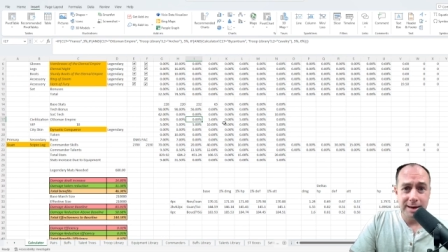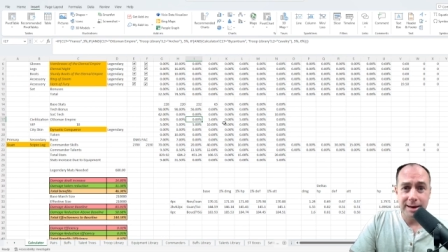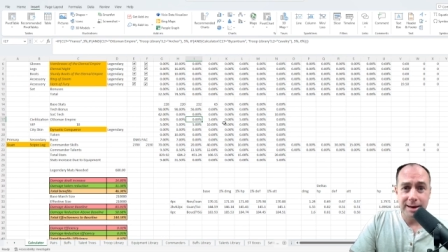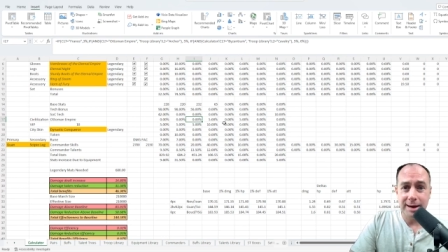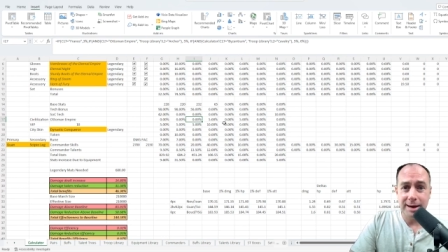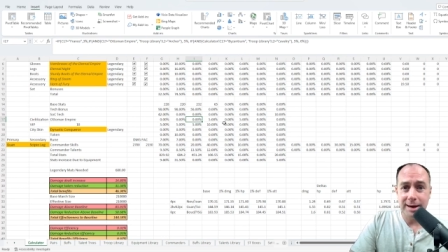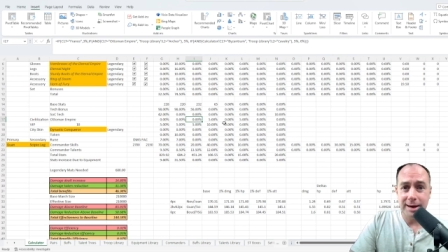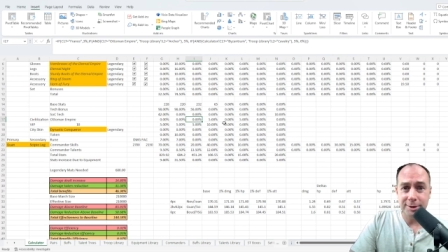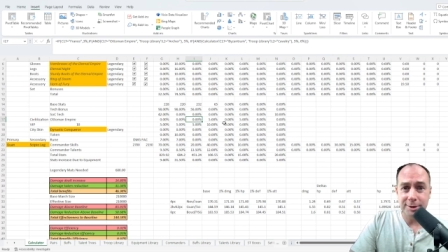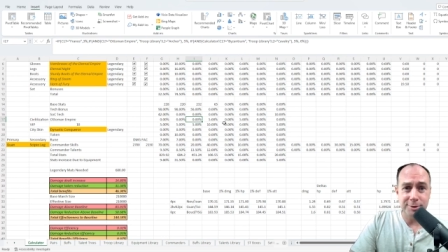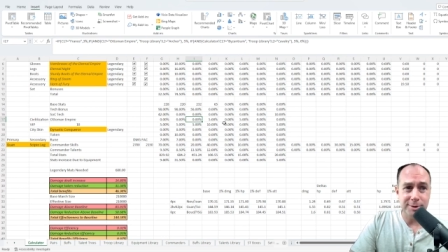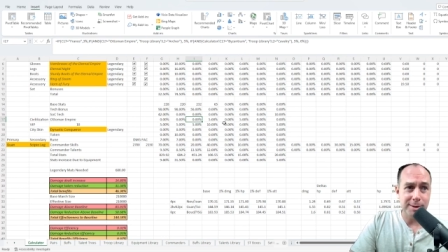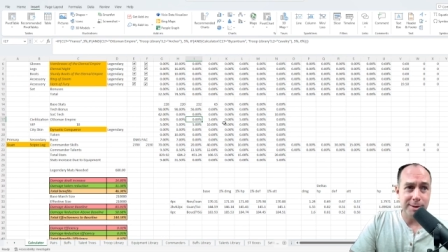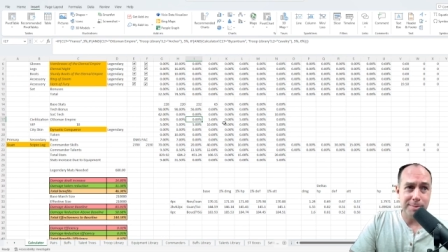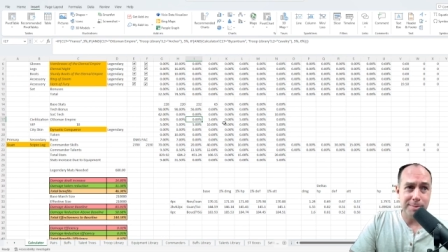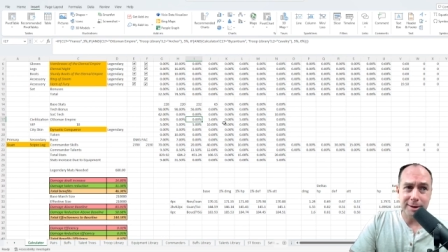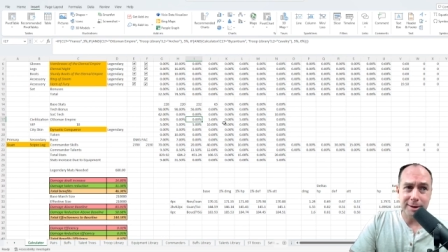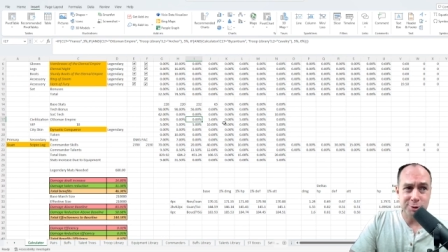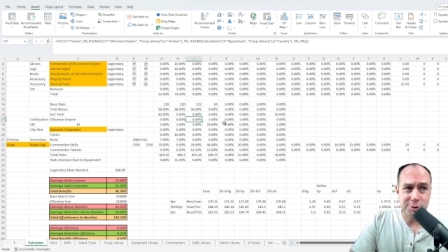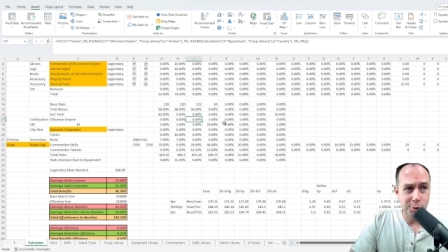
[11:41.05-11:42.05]
Uh, you need
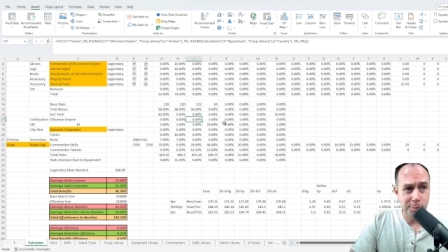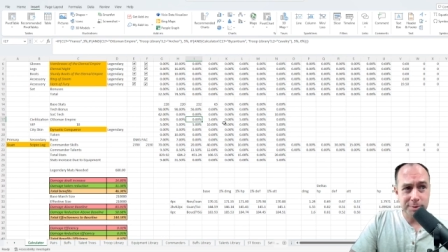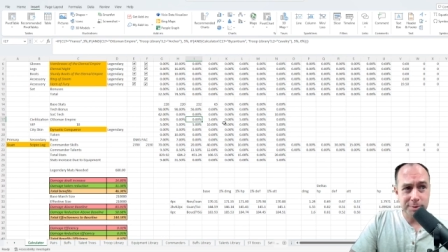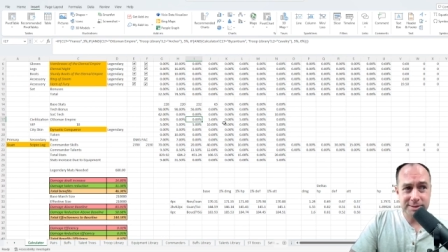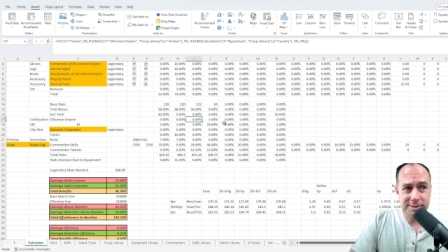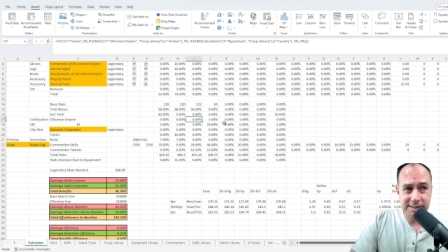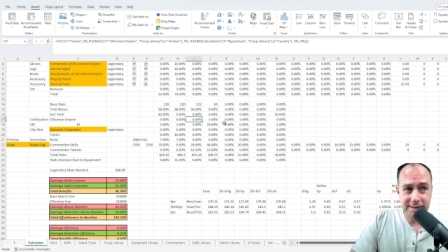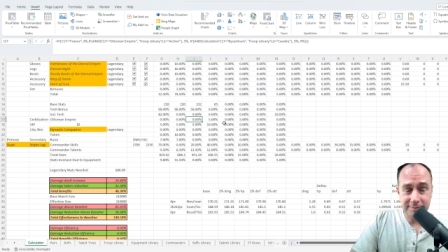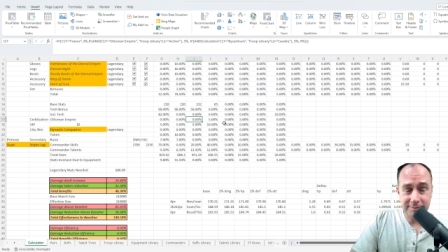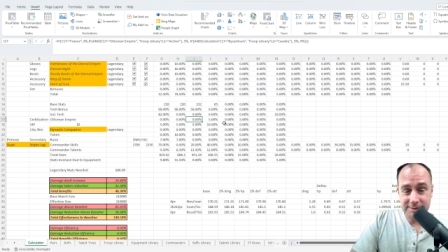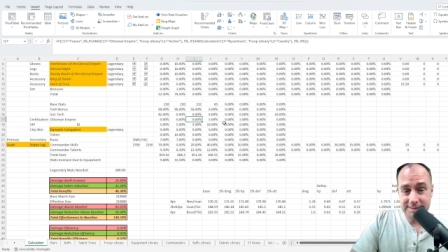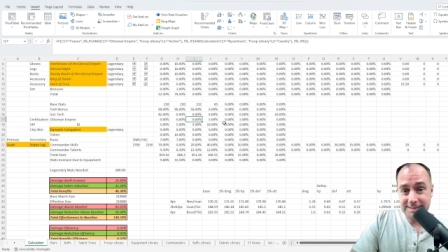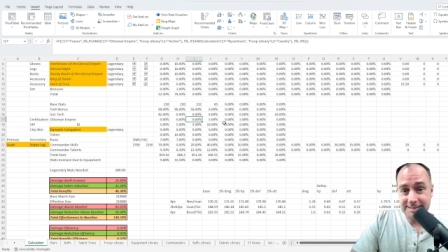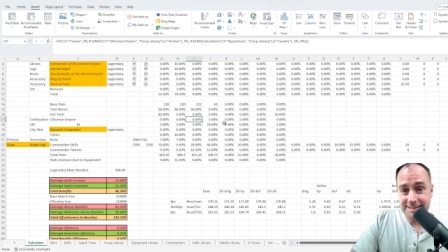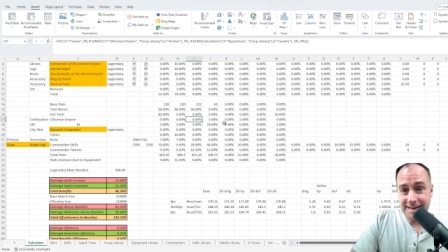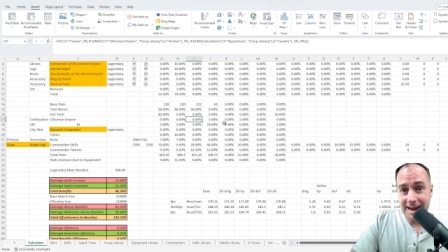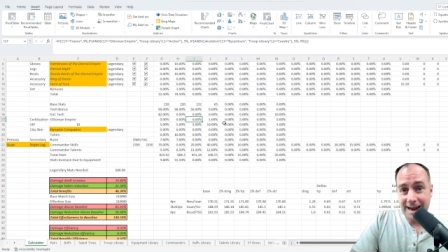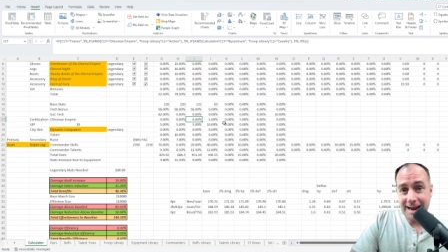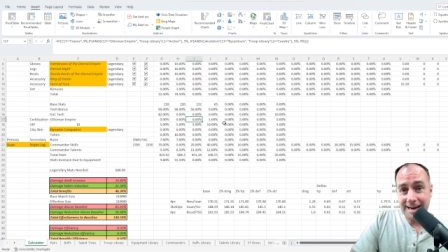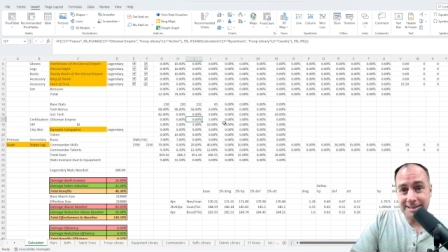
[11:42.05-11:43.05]
about 2% of a
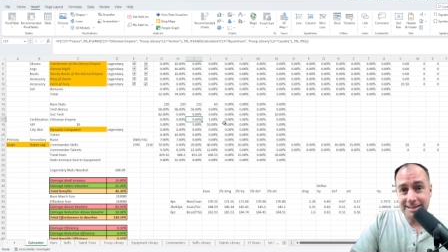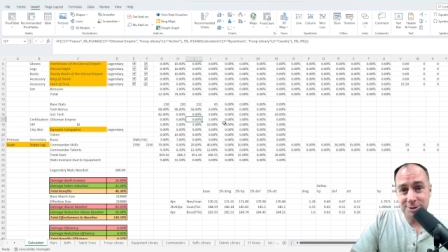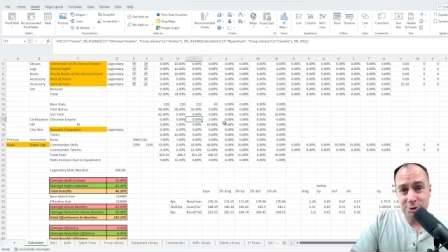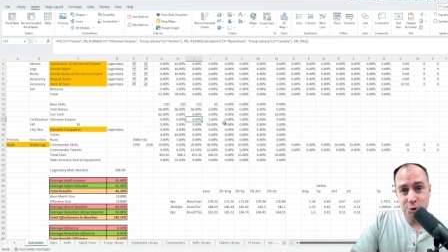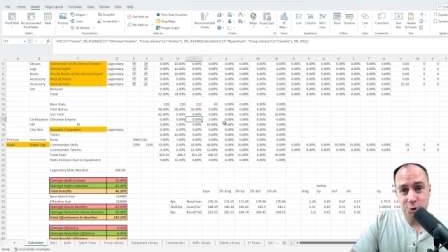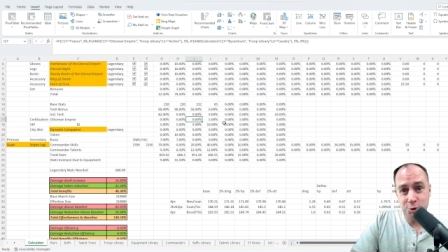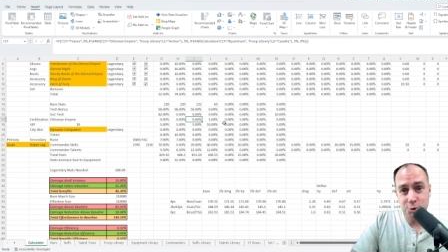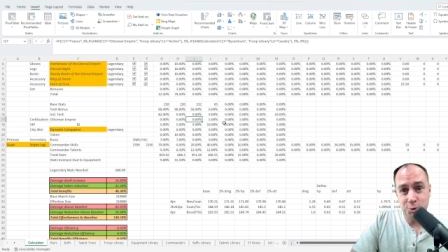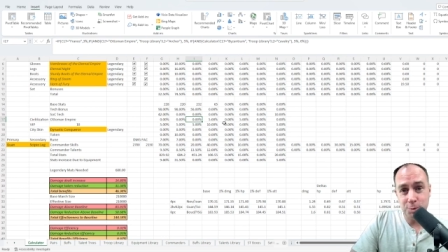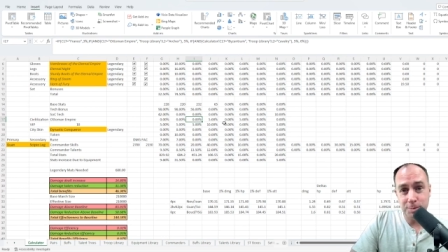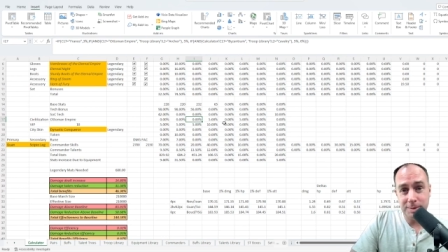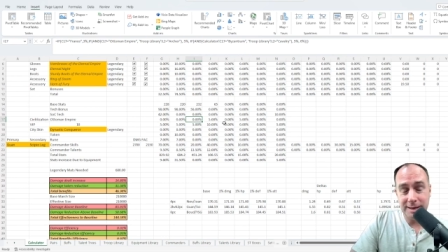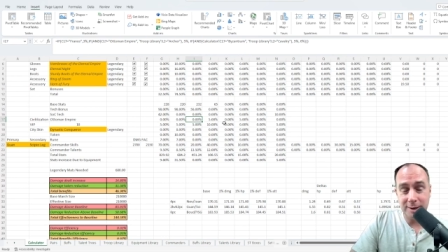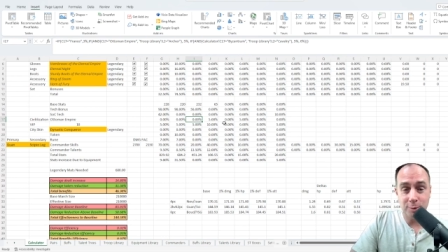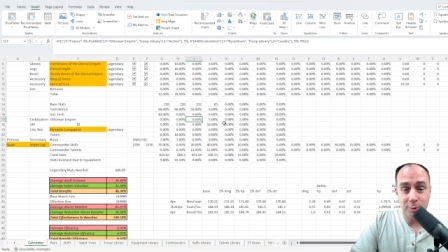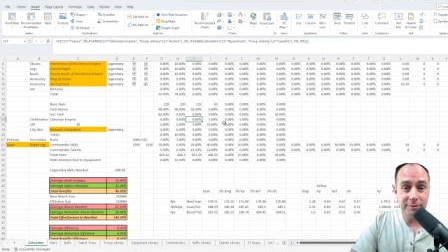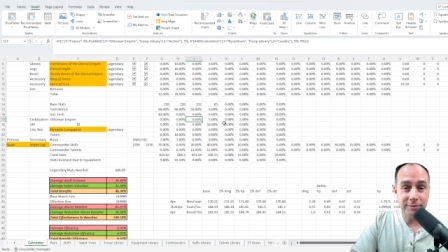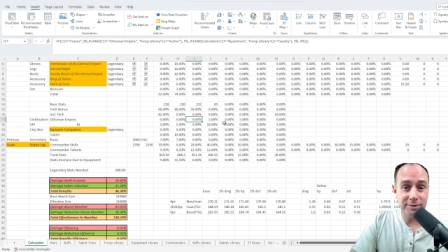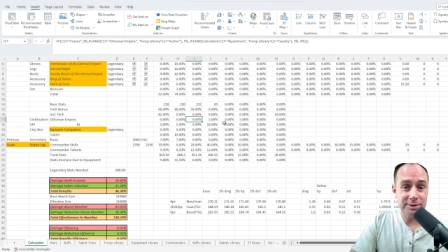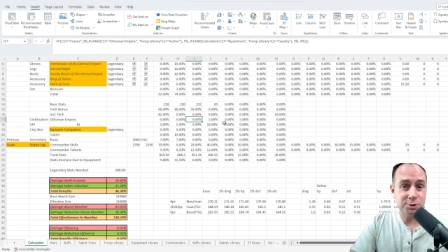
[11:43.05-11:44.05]
stat to be
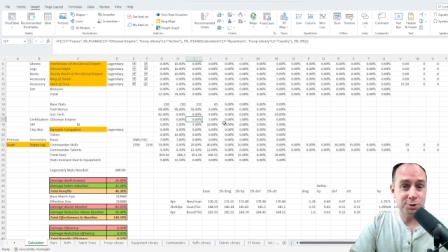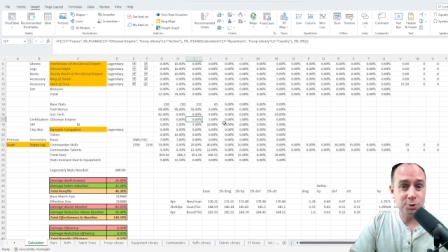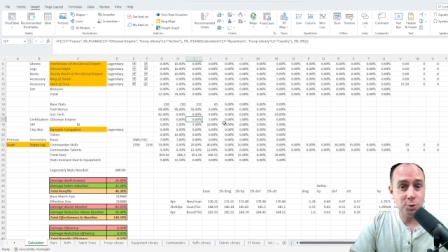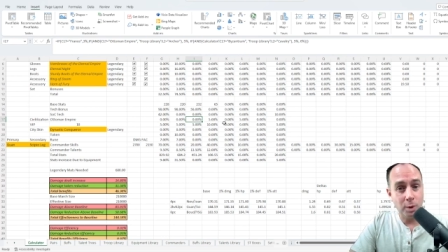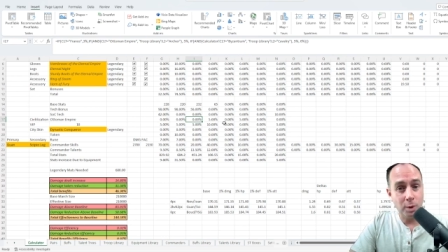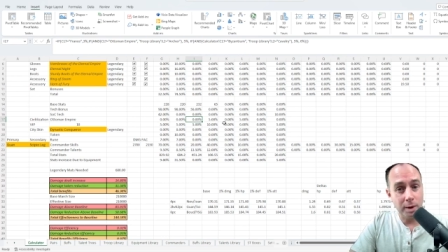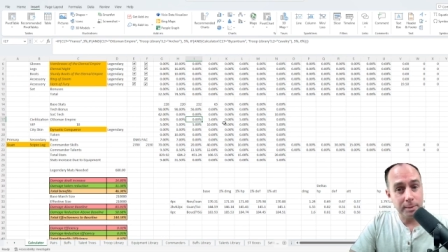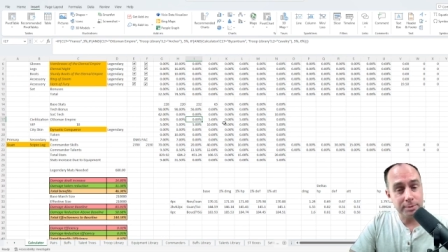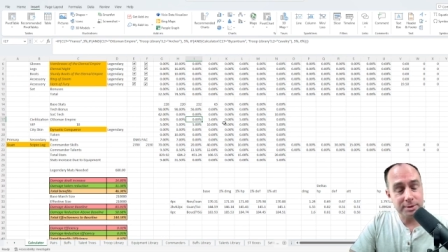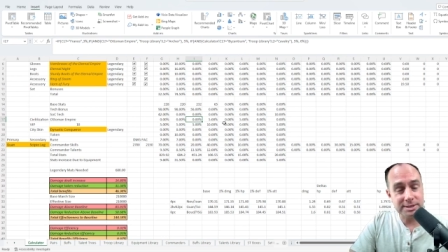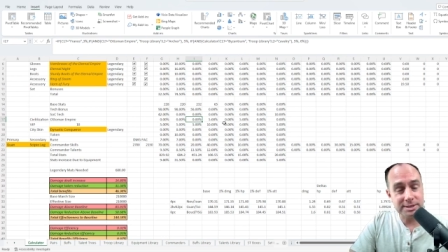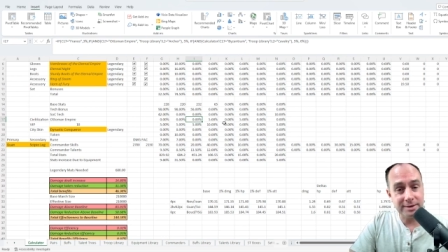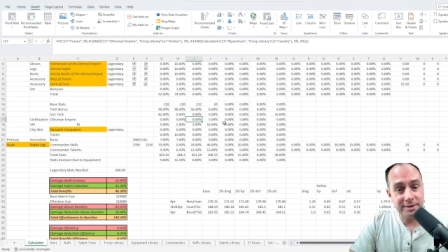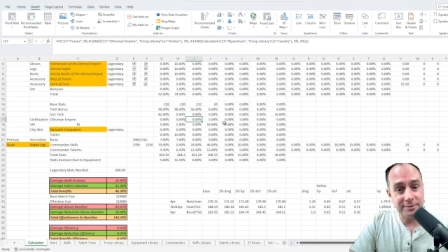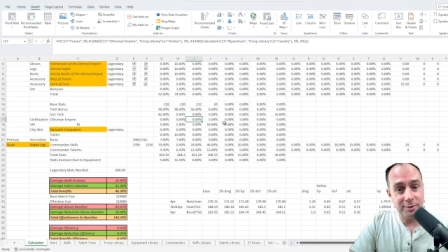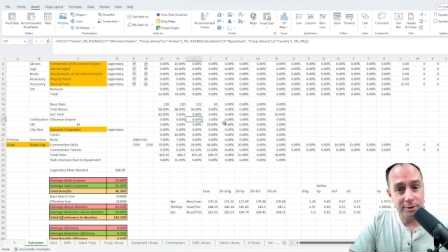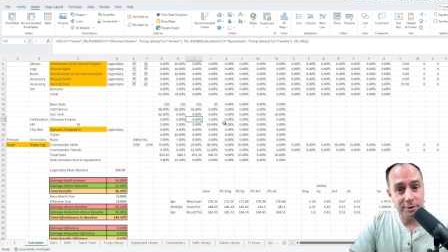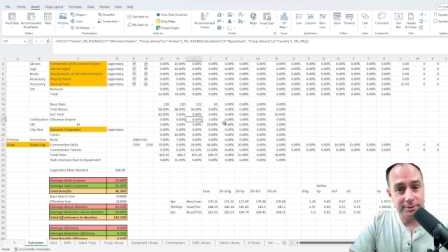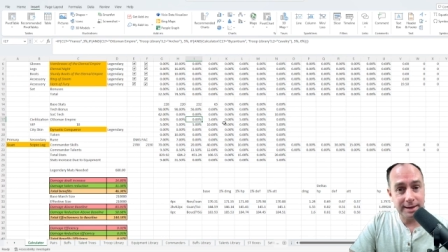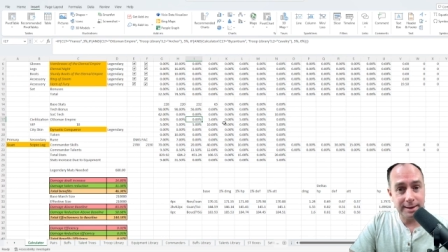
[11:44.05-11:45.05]
equivalent to 1%
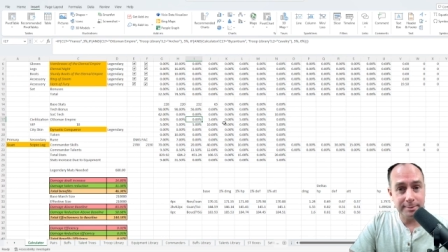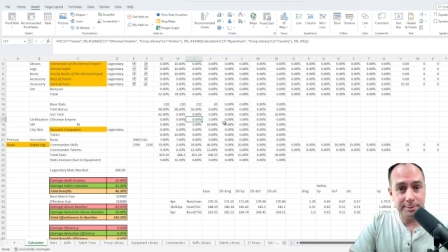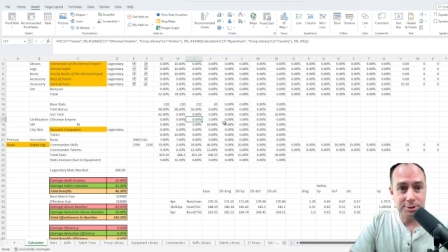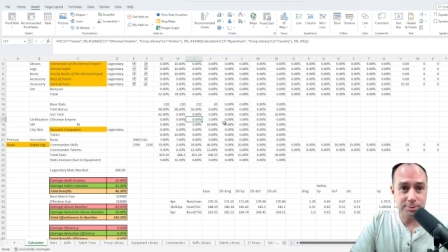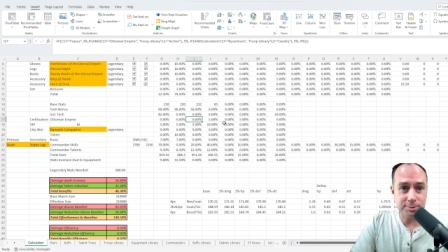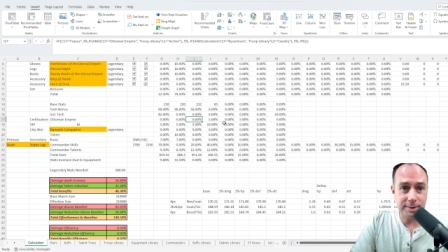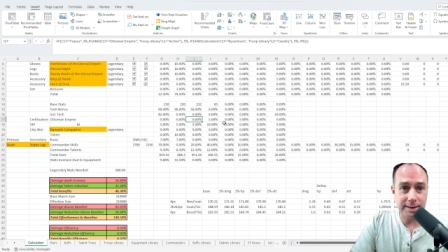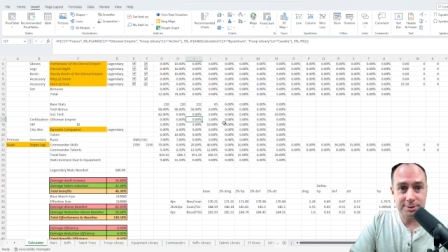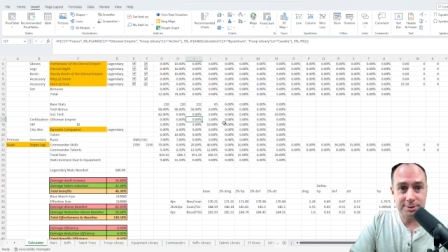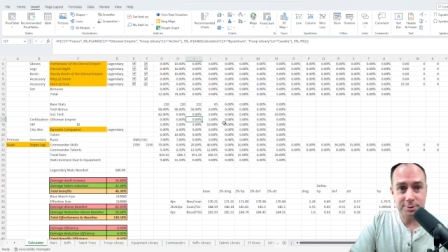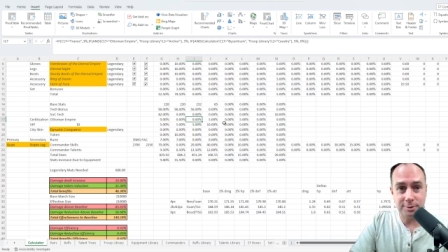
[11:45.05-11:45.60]
of all damage, right?